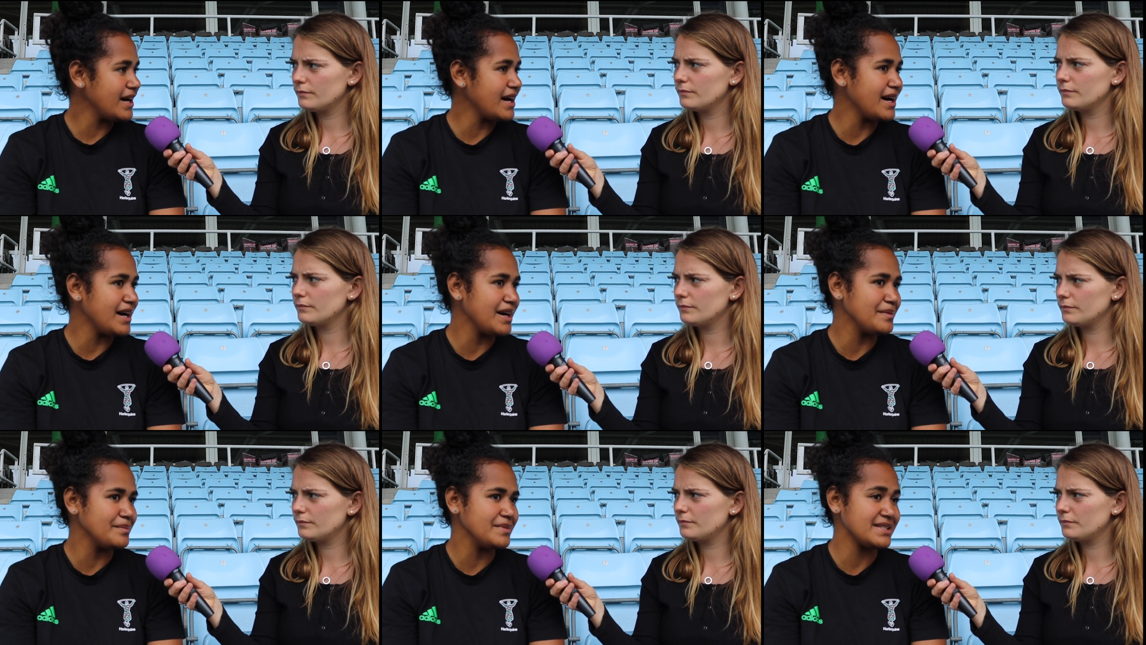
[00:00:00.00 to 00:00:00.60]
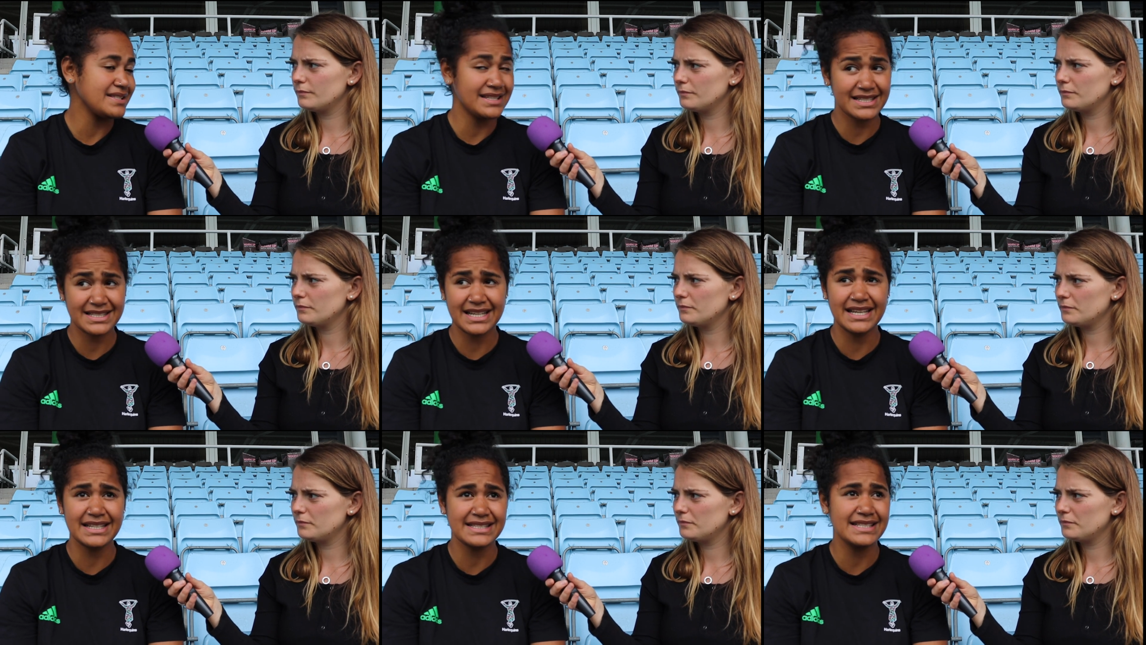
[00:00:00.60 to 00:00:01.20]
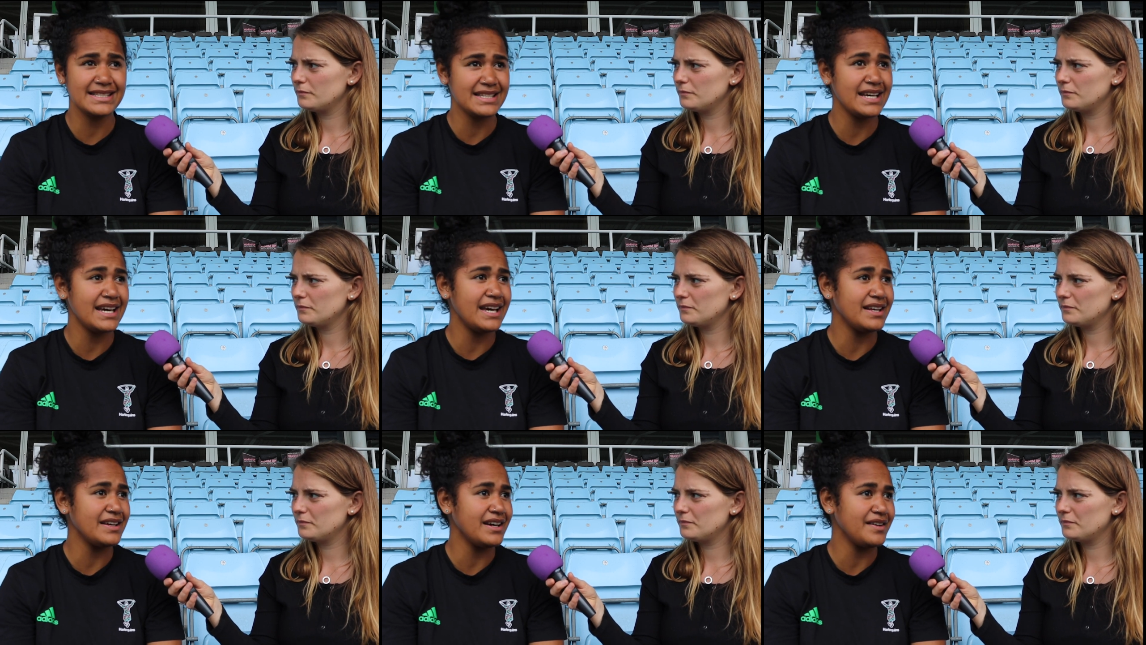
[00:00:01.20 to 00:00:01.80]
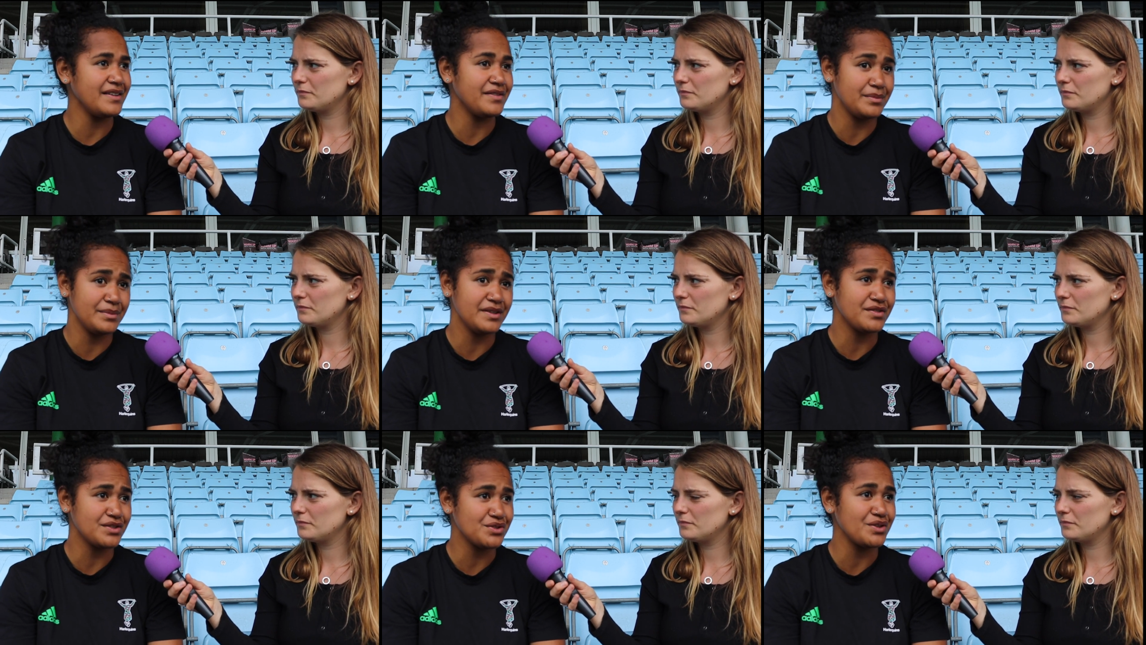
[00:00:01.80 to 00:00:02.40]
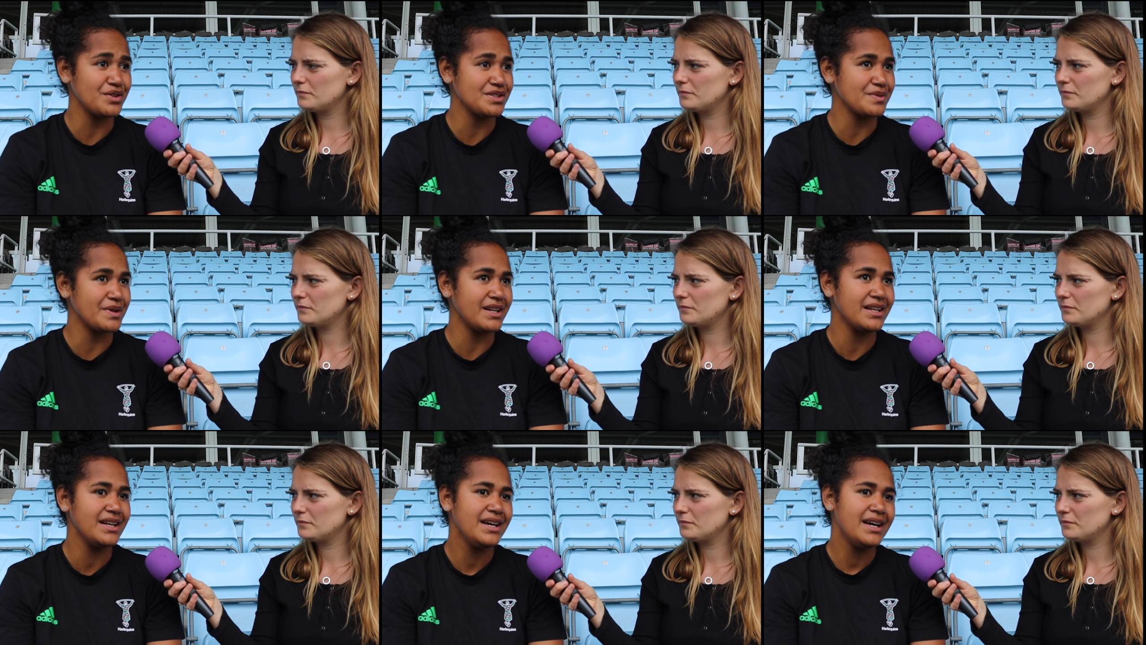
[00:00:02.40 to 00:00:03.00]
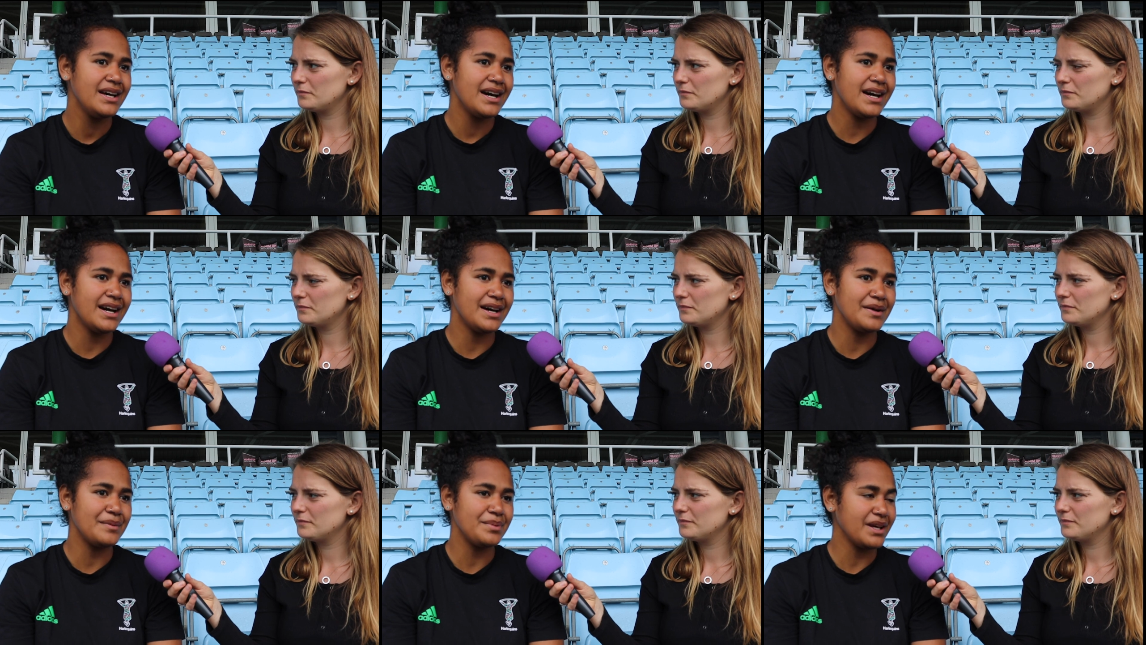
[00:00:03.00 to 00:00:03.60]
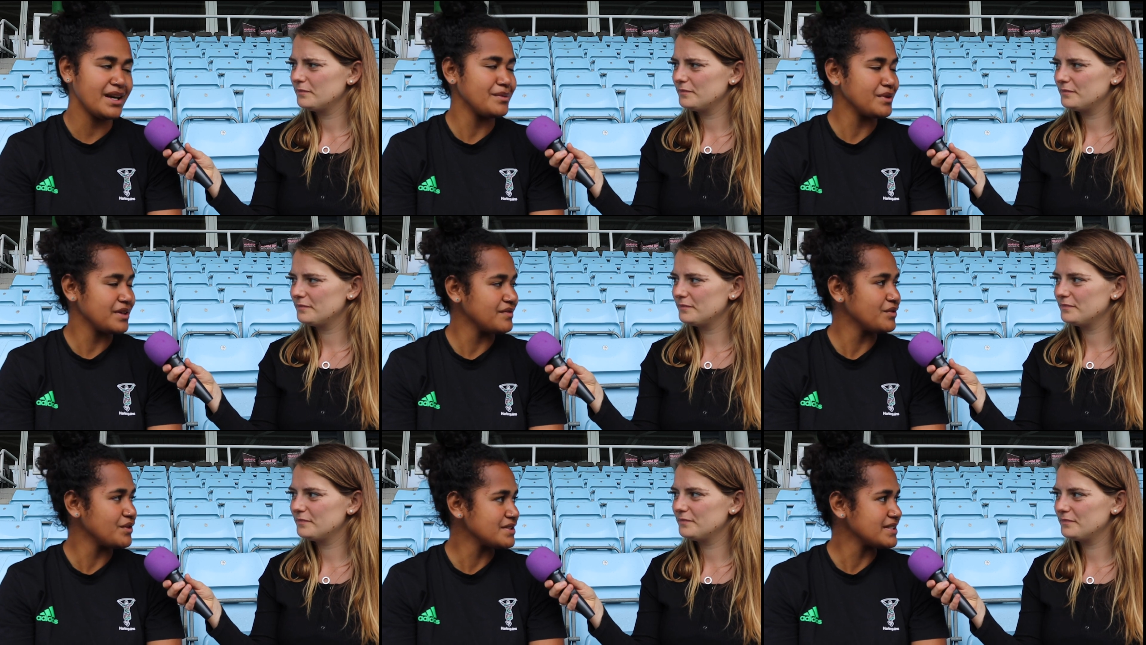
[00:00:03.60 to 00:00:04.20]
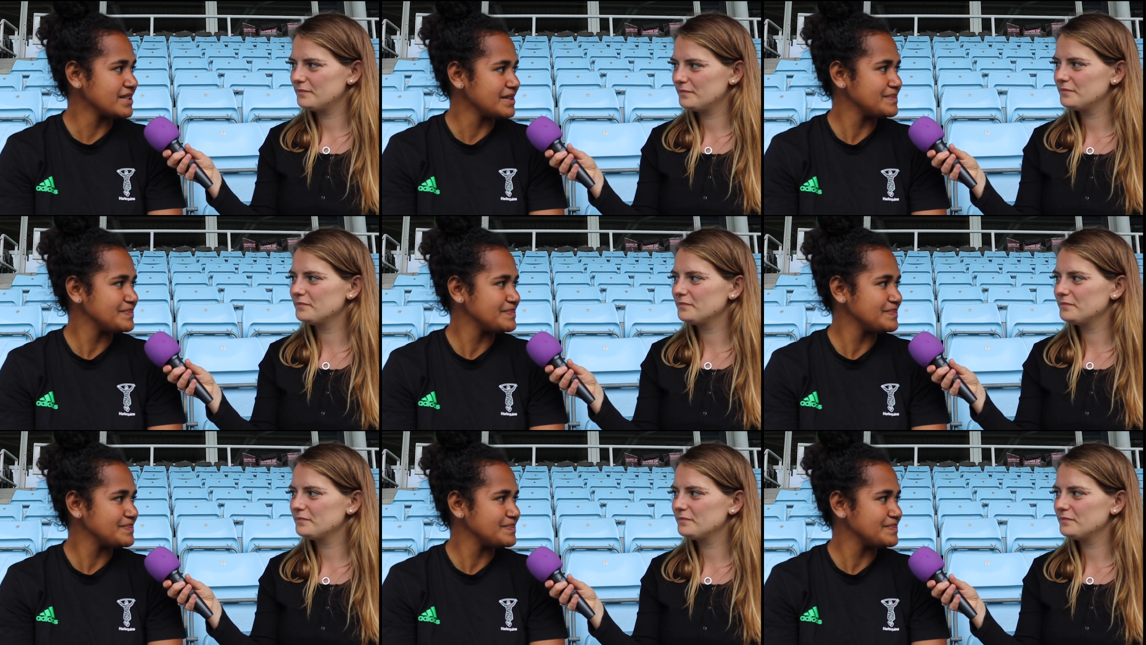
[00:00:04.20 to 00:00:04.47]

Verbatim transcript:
Speaker 1: Um, it's an exciting season ahead uh, for me for sure as well. Um, but yeah, I'm looking forward to